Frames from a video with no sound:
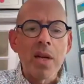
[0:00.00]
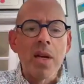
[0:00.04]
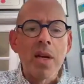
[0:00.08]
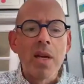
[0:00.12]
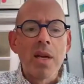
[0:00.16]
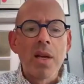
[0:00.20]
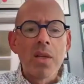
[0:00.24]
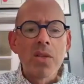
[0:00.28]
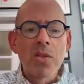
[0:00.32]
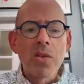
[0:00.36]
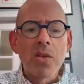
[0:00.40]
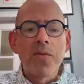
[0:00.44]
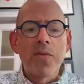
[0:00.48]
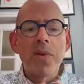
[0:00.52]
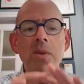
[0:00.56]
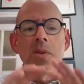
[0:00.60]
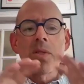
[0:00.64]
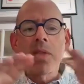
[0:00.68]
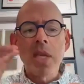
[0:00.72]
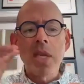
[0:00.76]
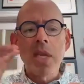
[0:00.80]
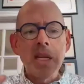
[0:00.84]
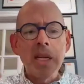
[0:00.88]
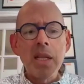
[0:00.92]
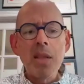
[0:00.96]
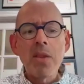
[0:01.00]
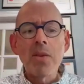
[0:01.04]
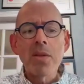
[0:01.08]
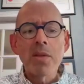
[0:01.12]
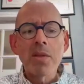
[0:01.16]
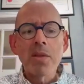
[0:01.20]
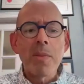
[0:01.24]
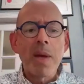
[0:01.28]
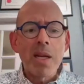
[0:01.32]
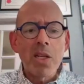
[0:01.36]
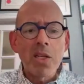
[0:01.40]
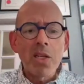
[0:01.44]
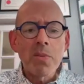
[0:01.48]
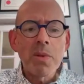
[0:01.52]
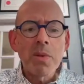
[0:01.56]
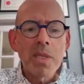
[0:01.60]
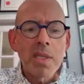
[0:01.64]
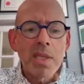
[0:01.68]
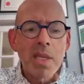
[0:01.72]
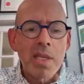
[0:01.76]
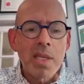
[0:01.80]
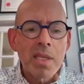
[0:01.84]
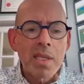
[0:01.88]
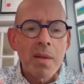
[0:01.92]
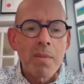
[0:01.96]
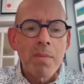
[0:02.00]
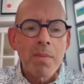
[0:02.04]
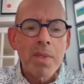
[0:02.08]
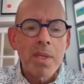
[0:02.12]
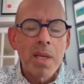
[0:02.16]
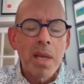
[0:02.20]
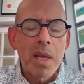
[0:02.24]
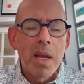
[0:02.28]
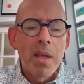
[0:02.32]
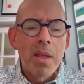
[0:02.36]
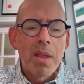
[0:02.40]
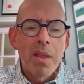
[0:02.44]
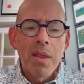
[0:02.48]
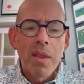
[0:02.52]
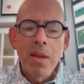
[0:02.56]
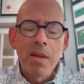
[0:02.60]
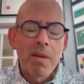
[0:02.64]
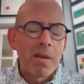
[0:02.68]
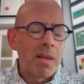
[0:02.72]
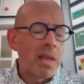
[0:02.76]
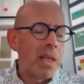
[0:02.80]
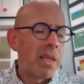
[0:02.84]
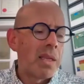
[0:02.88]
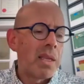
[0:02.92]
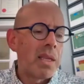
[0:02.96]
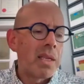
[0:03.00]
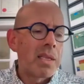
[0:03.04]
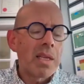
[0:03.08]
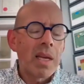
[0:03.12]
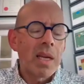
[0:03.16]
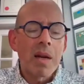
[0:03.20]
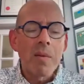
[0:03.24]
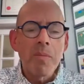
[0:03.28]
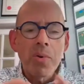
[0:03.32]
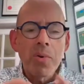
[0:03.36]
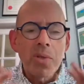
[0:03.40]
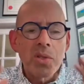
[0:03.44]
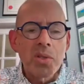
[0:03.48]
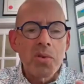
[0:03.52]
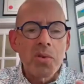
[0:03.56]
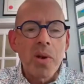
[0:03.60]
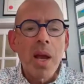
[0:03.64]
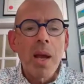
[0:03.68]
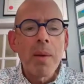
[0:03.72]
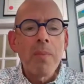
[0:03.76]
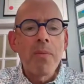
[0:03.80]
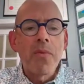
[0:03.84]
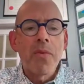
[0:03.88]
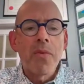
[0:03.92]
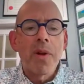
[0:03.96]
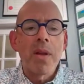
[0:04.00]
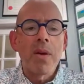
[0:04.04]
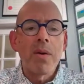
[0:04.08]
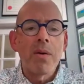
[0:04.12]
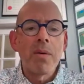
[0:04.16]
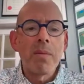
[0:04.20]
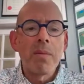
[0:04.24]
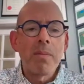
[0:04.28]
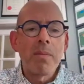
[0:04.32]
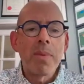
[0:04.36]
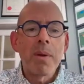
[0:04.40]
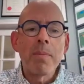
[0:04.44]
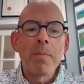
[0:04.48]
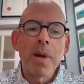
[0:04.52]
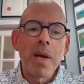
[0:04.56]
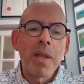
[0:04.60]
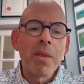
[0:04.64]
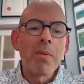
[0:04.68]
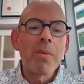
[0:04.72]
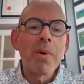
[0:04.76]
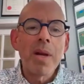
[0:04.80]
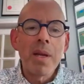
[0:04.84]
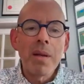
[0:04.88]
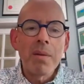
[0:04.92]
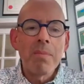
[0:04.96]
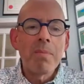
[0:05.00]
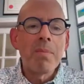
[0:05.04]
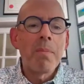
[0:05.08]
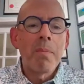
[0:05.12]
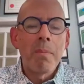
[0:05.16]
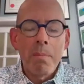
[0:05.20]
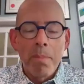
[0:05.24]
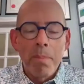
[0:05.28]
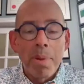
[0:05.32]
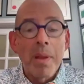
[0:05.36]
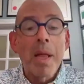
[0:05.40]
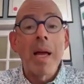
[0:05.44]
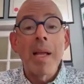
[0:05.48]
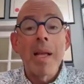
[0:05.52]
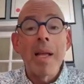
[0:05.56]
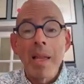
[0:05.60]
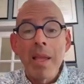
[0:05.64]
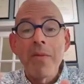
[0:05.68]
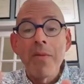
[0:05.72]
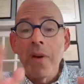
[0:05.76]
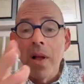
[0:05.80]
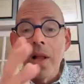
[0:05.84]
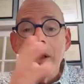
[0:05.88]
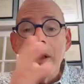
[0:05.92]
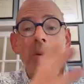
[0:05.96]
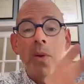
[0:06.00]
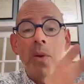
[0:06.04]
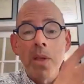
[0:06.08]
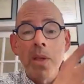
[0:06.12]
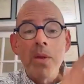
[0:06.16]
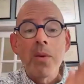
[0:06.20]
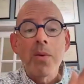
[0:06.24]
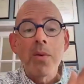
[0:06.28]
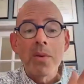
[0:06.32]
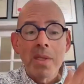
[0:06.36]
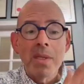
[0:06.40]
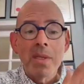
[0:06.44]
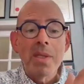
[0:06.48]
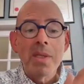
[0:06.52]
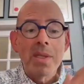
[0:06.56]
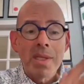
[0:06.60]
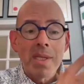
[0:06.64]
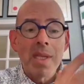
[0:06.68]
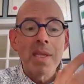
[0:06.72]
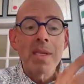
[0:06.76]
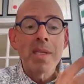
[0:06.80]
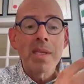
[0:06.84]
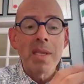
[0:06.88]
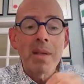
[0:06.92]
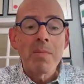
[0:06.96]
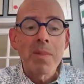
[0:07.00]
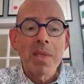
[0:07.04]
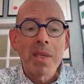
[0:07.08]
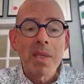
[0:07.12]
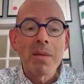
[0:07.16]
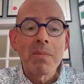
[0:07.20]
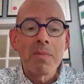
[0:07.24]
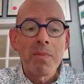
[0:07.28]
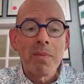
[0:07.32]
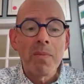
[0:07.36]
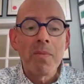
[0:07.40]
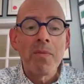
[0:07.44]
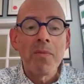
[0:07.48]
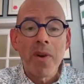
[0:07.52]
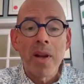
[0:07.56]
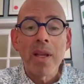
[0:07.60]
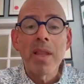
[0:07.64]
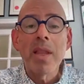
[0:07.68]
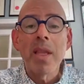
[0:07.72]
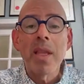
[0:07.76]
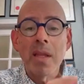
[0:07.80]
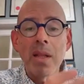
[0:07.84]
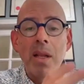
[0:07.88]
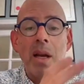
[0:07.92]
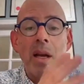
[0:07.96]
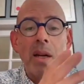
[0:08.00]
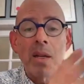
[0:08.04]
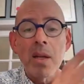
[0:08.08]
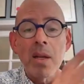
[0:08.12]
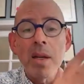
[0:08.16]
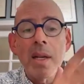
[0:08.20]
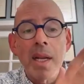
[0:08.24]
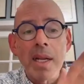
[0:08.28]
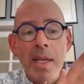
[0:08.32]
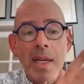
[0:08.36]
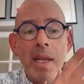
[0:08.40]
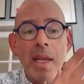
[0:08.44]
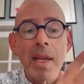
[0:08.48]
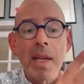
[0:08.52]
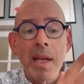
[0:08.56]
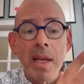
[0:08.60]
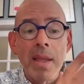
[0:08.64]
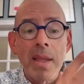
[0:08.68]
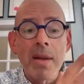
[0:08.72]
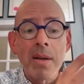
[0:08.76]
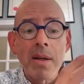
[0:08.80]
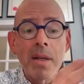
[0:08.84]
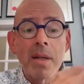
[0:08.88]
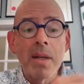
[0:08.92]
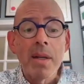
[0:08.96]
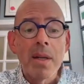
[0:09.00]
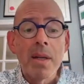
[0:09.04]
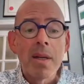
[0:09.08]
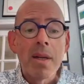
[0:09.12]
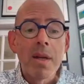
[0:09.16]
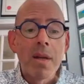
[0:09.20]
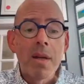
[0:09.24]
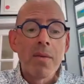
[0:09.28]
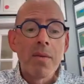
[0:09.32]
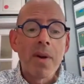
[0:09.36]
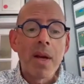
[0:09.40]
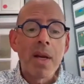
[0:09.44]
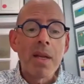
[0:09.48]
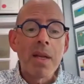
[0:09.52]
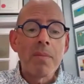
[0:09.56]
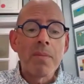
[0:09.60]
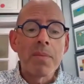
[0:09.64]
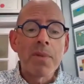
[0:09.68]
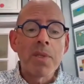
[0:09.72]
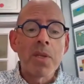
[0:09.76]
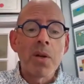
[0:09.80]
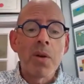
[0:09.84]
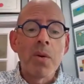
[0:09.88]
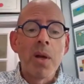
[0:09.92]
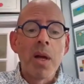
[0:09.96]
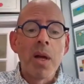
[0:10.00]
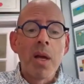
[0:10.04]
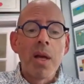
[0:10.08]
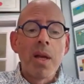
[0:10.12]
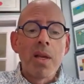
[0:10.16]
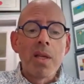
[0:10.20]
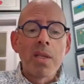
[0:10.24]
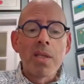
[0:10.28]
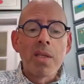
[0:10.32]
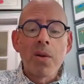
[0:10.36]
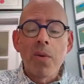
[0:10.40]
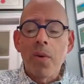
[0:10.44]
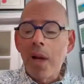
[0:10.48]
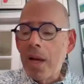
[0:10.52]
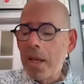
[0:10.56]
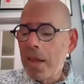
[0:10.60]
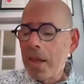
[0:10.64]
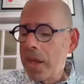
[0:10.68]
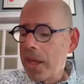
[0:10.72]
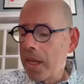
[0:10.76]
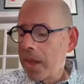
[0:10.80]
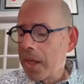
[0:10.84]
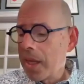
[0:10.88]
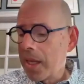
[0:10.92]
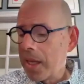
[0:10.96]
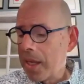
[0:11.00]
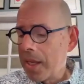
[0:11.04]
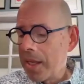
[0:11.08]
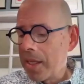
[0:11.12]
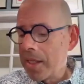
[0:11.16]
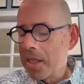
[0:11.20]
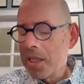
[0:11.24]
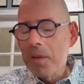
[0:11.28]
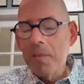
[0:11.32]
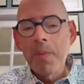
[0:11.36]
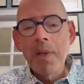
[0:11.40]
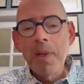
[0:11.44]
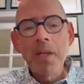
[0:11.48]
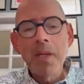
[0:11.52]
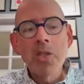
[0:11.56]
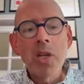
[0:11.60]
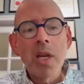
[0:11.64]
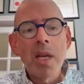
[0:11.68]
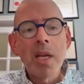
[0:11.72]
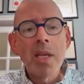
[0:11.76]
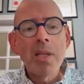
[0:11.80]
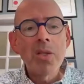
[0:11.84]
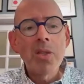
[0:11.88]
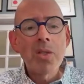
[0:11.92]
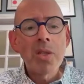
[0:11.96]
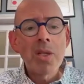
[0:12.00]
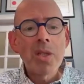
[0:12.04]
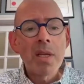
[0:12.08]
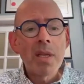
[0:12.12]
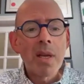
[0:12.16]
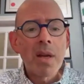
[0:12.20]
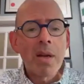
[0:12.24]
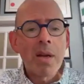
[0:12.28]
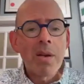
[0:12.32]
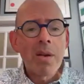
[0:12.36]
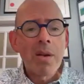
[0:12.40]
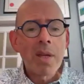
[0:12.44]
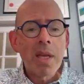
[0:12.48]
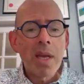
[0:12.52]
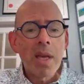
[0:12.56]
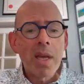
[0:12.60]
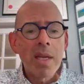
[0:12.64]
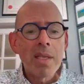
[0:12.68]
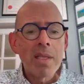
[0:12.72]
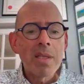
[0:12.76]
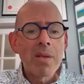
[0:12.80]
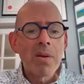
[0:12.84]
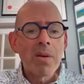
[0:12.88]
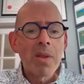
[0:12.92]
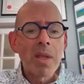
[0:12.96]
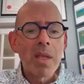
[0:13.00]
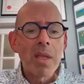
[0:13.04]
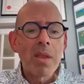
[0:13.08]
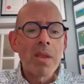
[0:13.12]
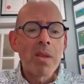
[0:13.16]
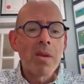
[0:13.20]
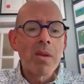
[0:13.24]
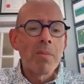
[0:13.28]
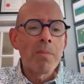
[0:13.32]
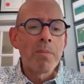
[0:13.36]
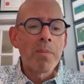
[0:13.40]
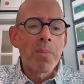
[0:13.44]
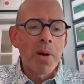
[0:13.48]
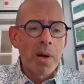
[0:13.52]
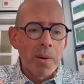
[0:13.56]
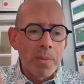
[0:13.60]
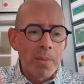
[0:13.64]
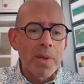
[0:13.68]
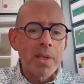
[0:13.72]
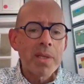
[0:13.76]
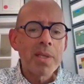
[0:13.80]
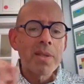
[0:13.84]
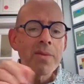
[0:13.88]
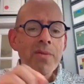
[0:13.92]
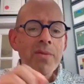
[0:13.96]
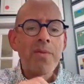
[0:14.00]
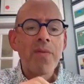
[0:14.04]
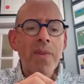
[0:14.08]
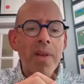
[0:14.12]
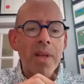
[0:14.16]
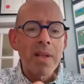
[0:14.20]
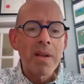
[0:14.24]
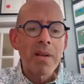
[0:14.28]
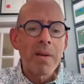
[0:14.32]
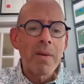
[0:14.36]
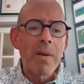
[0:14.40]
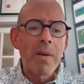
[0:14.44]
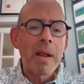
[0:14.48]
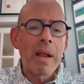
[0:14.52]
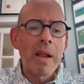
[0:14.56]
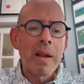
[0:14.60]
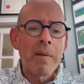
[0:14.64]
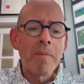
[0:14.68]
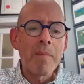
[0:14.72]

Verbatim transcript: So if you're using any of those management systems, it's kind of prescribed for you. But by the way, blindly following those systems is frankly not a good idea either, right? So I think that it needs to be changed, okay, so that their purpose fit and